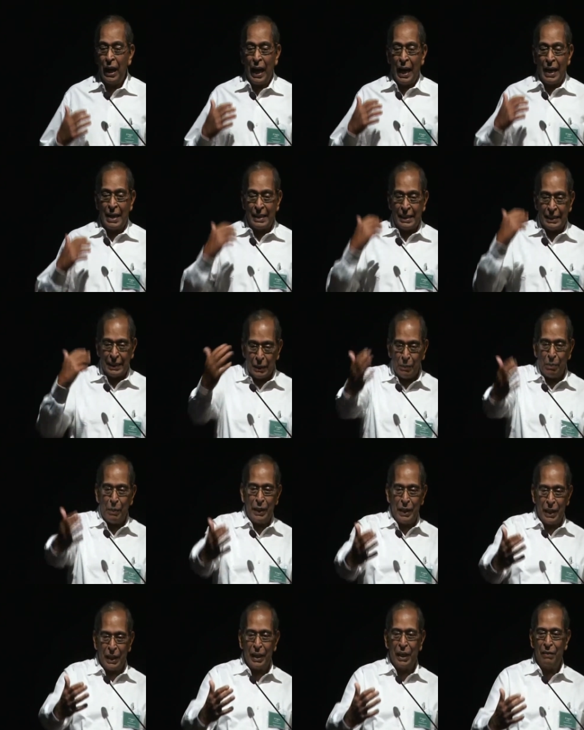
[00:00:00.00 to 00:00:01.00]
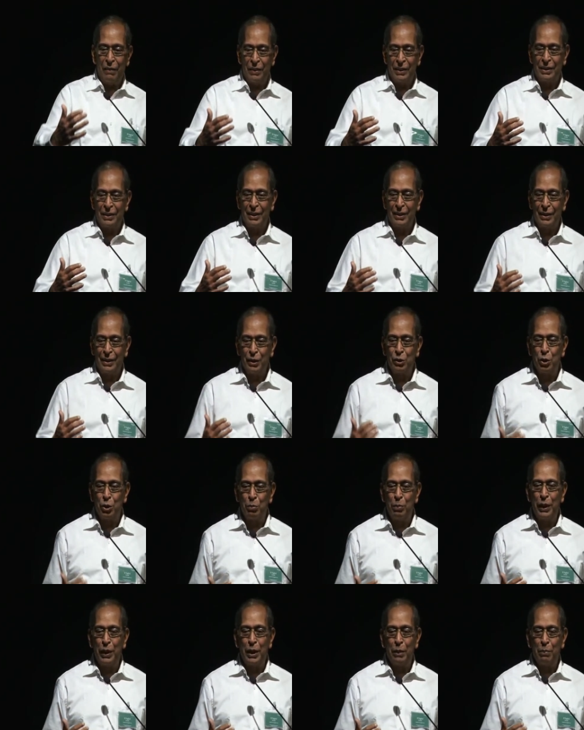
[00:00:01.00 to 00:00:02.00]
anticipate the grievances. He
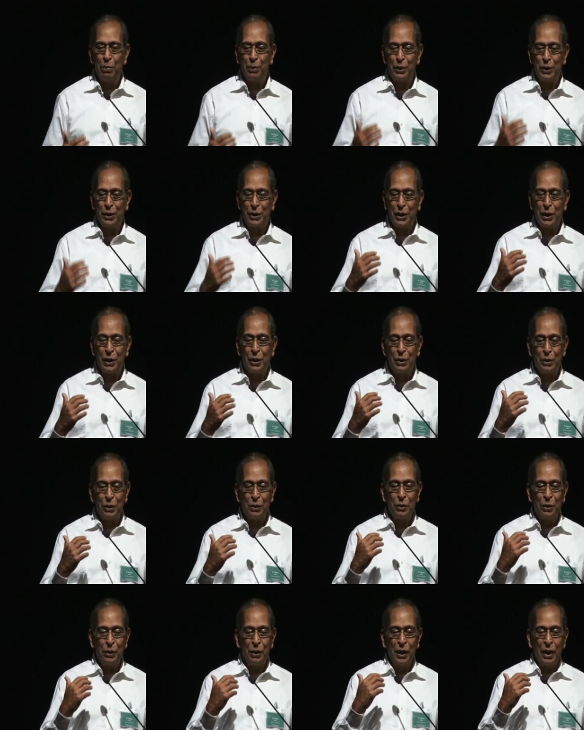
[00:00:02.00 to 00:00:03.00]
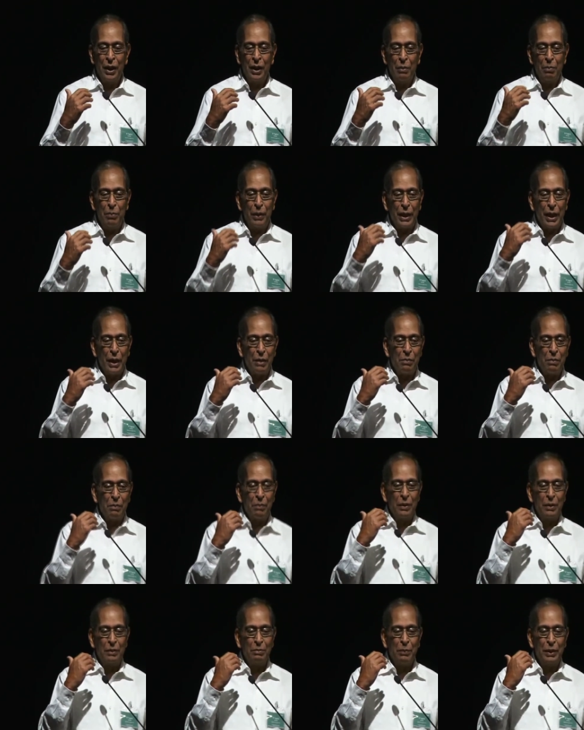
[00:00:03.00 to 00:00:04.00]
should be in a position to
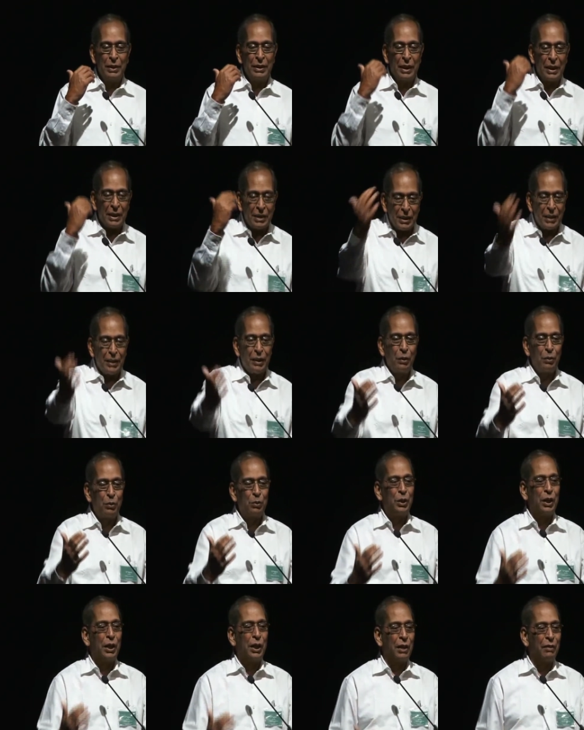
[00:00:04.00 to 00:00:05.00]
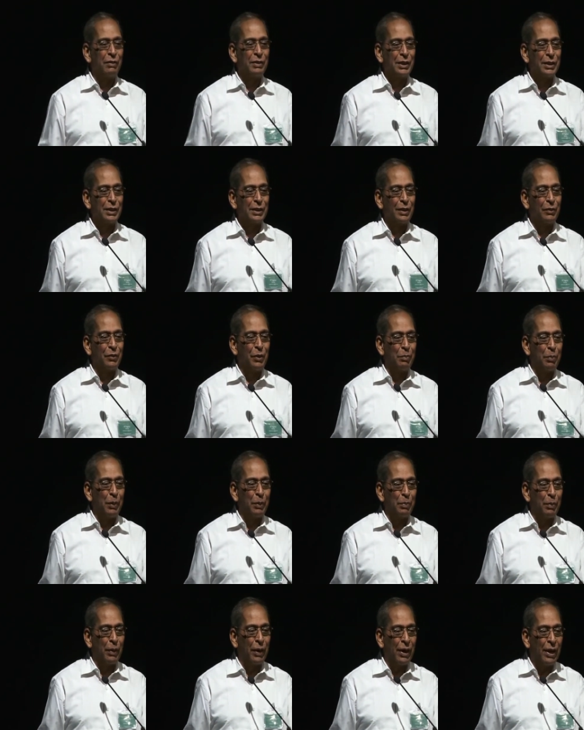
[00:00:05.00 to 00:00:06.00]
become, be sensitive to the grievances of the
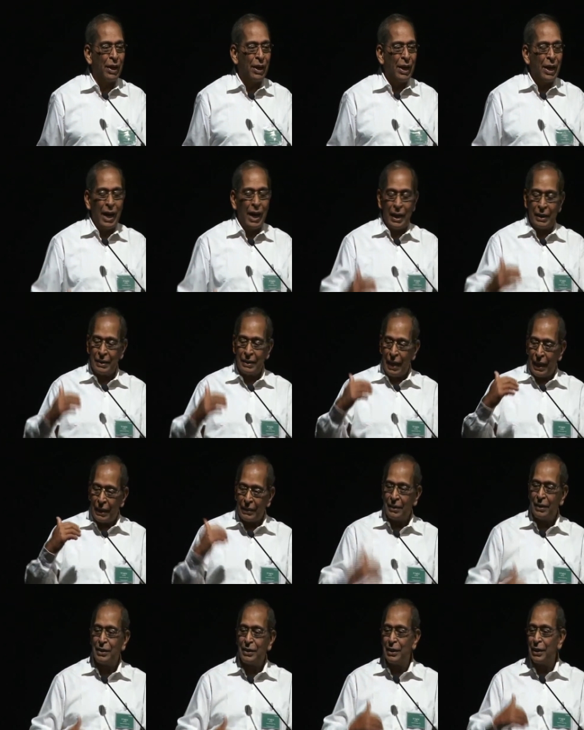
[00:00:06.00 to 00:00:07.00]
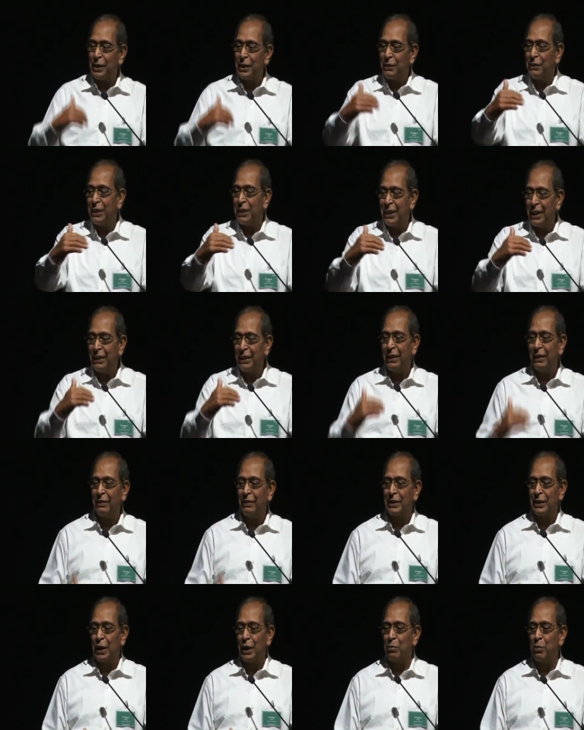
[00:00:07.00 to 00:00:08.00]
people. And that sensitivity he
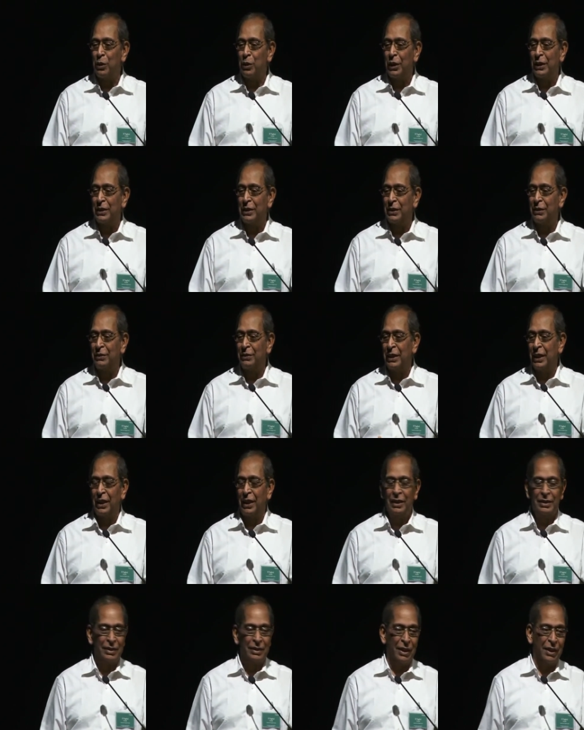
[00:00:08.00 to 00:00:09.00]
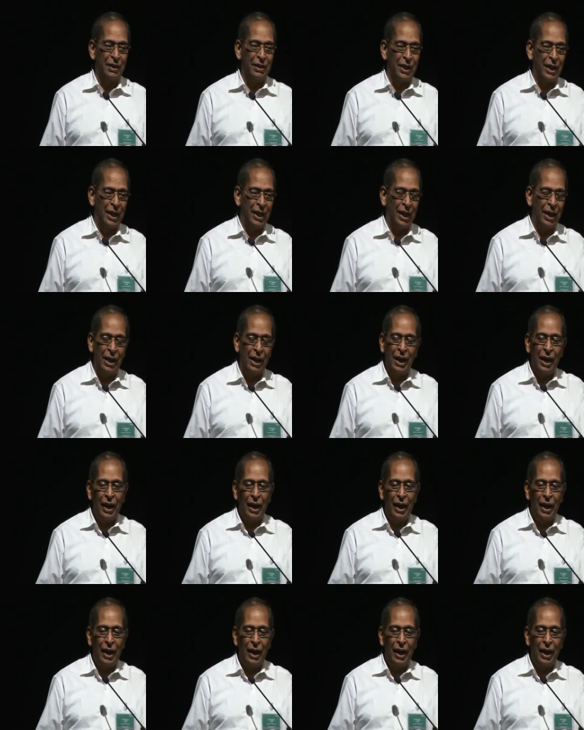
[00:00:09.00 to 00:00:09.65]
was able to achieve in the third year.